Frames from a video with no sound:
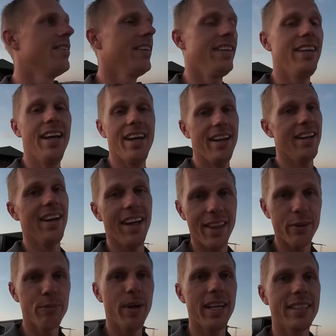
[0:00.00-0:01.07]
yet
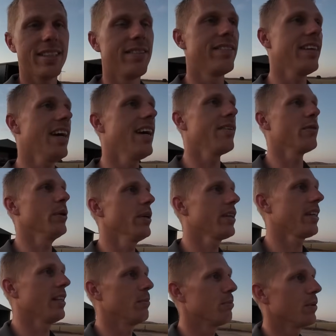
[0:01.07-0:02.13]
another massive day of
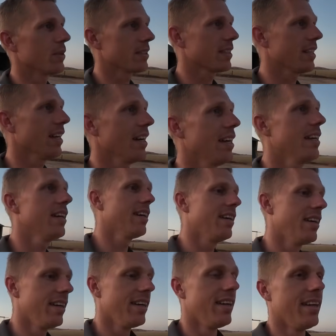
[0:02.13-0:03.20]
work in the books today,
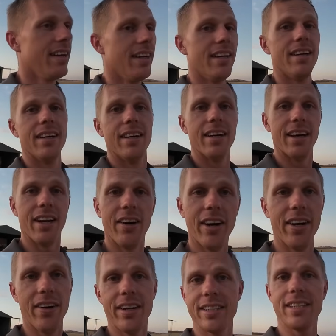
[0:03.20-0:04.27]
and
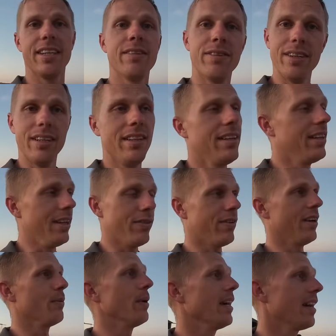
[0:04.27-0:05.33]
I honestly feel
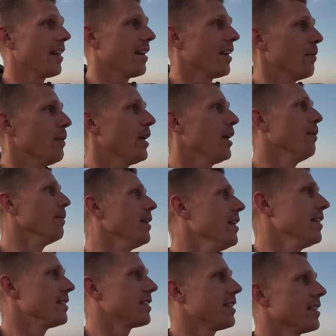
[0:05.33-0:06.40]
indifferent about it at the moment.
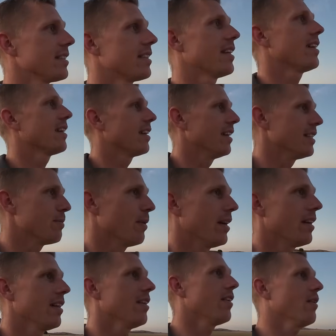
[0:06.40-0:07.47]
It's
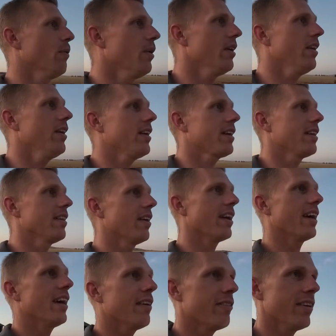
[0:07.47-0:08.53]
been a lot of work, a lot
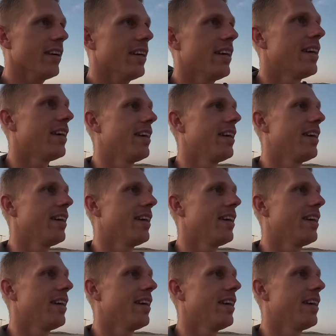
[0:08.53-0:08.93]
of effort,